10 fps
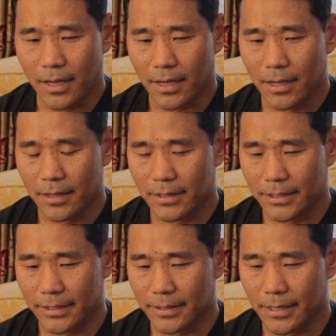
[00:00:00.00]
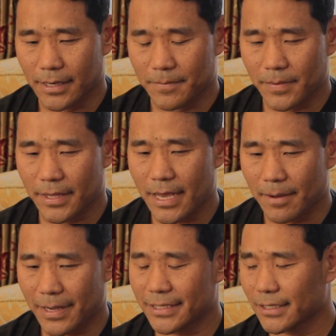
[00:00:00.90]

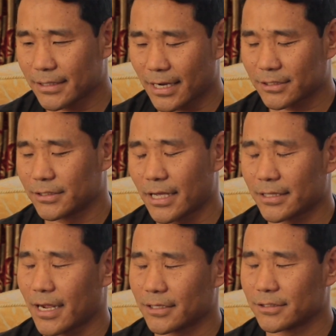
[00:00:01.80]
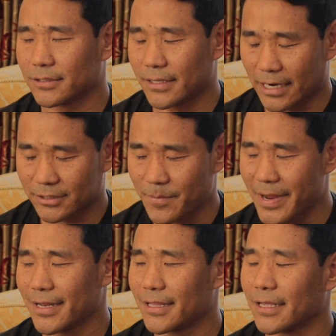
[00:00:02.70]
I think that's the
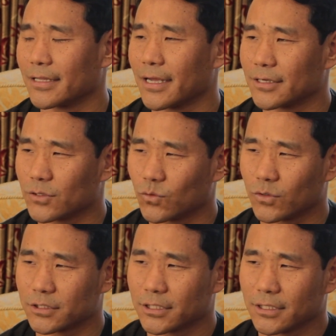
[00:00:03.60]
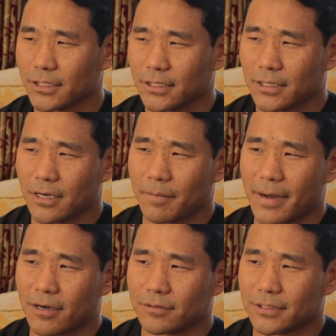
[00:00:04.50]
main thing that it was
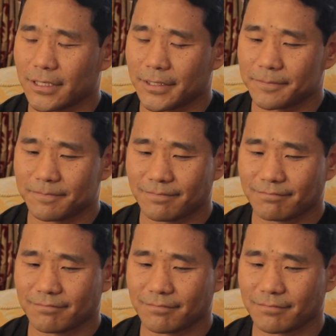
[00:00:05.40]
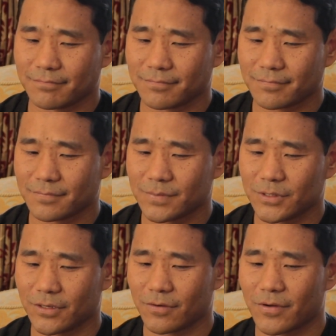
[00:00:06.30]
about.
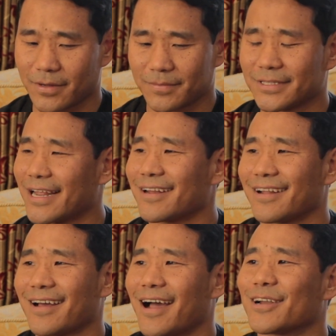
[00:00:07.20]
You know, whatever. Then